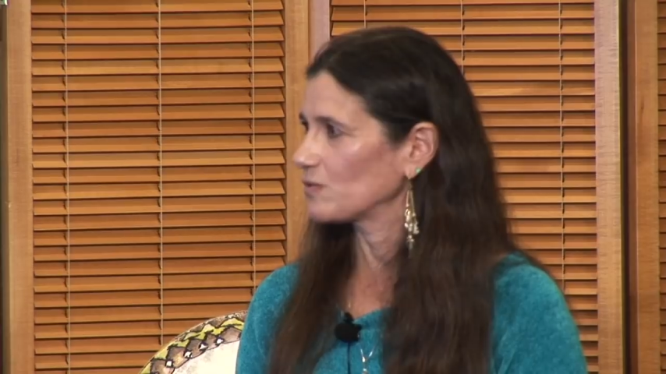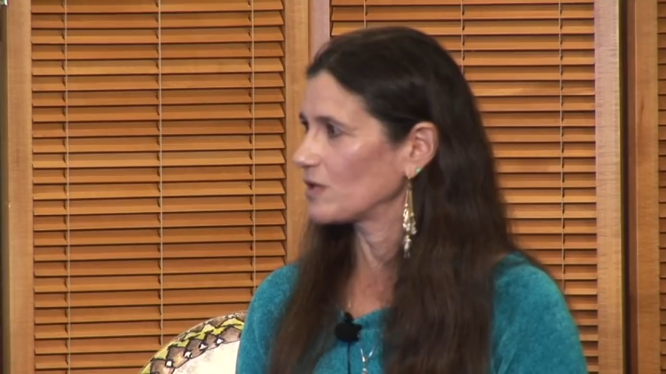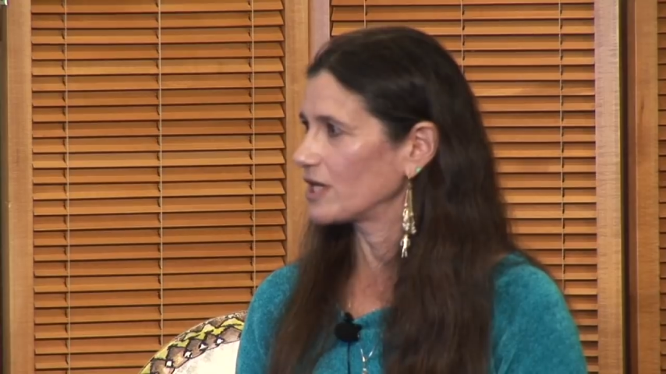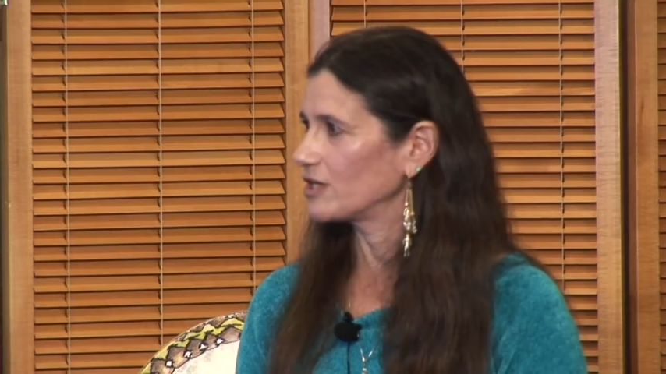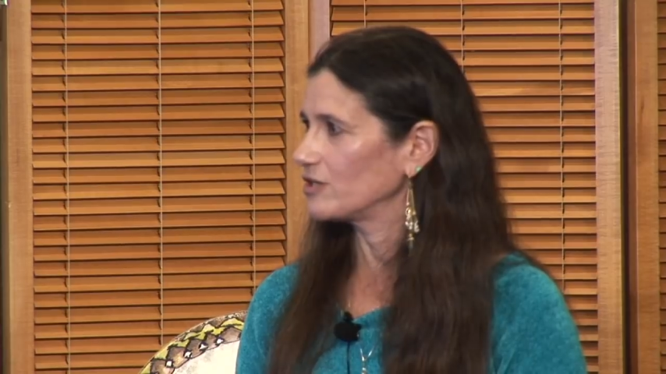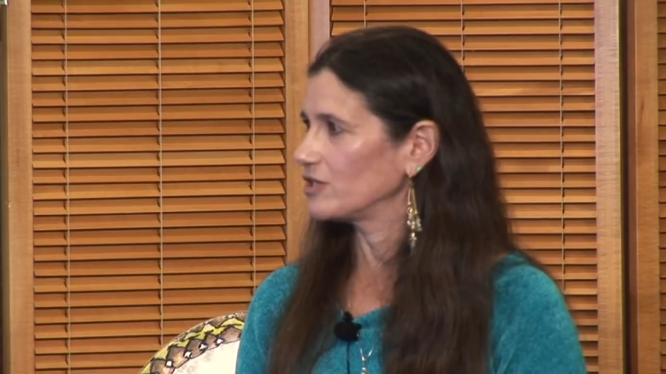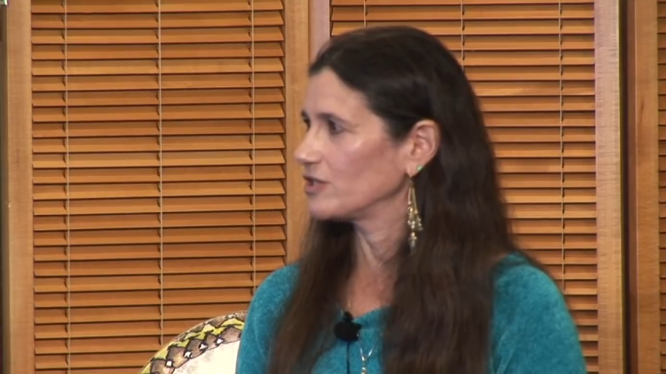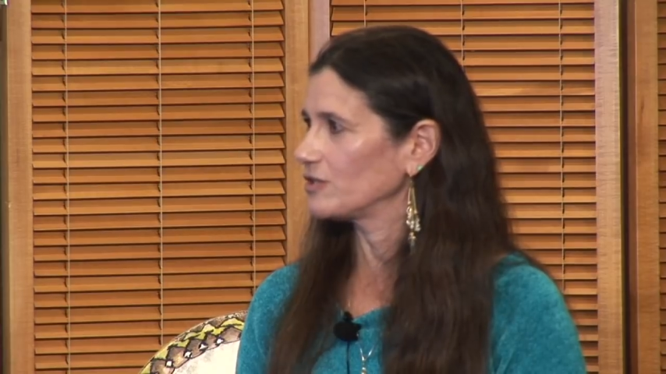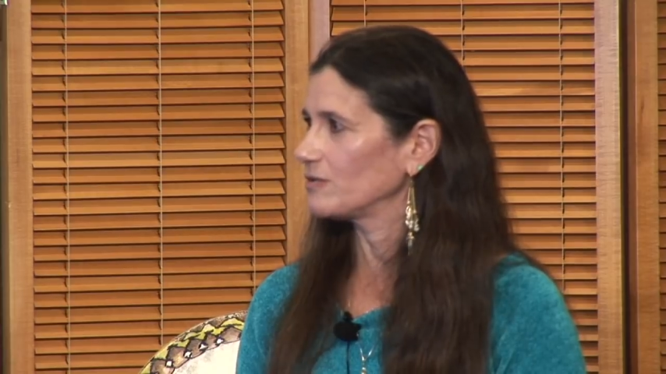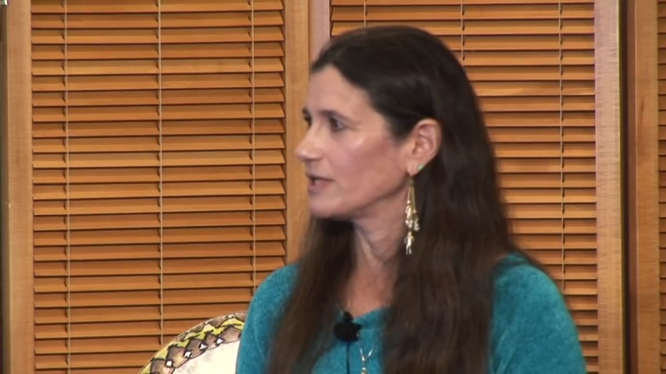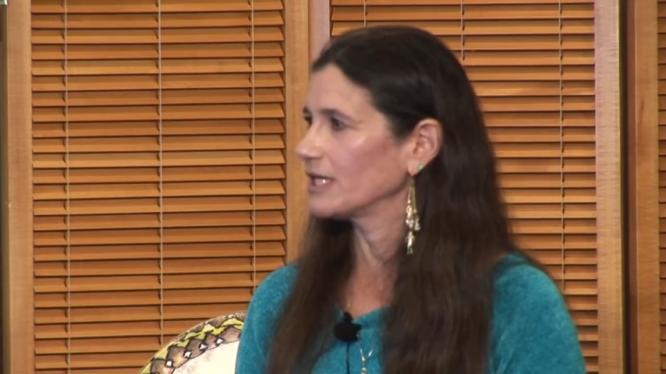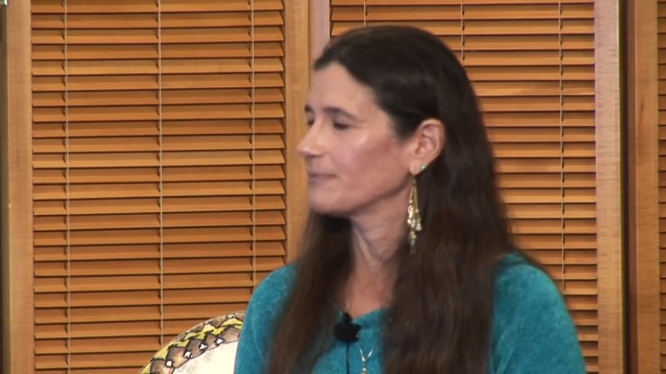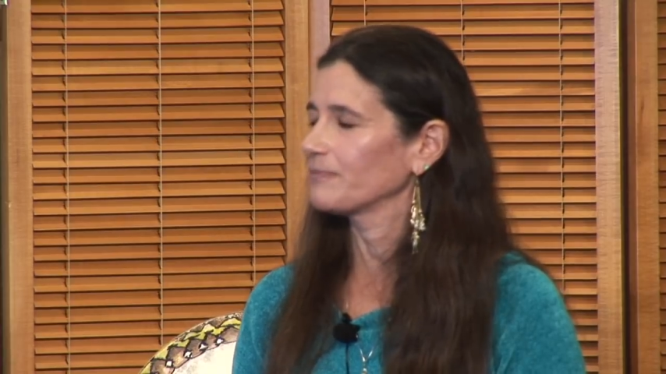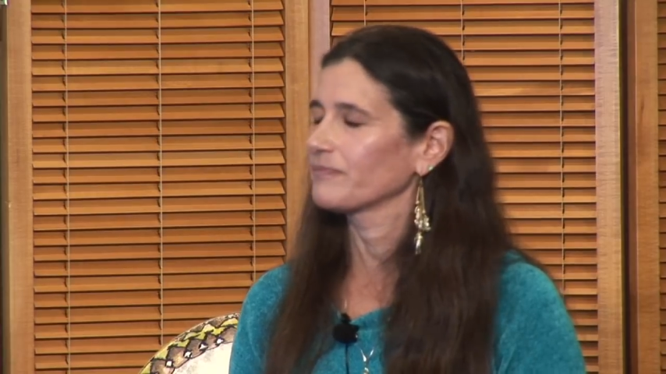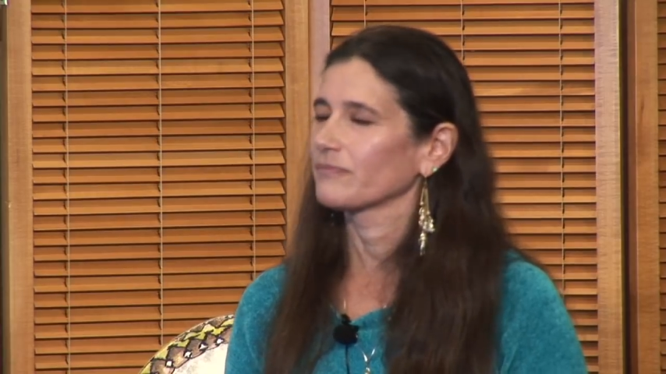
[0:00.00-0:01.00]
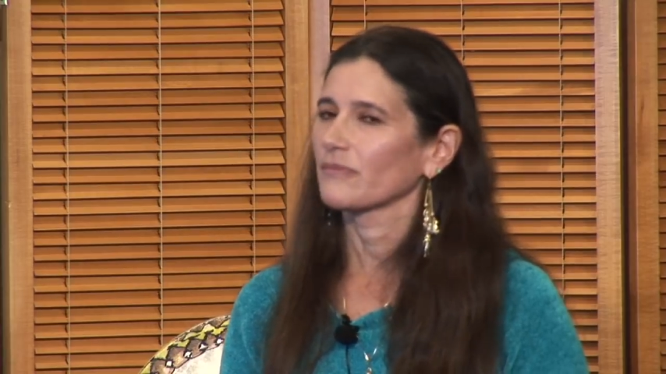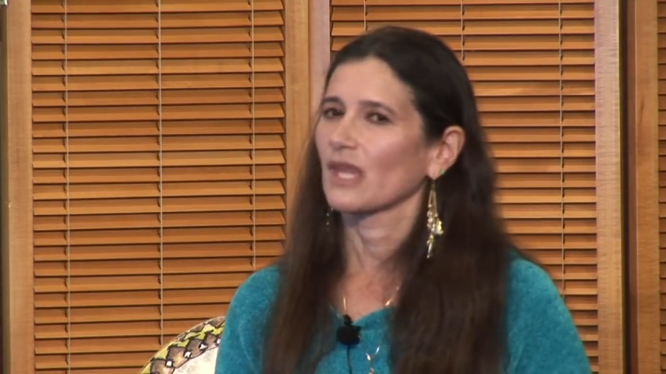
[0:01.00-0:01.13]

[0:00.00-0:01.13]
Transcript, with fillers: what you're doing.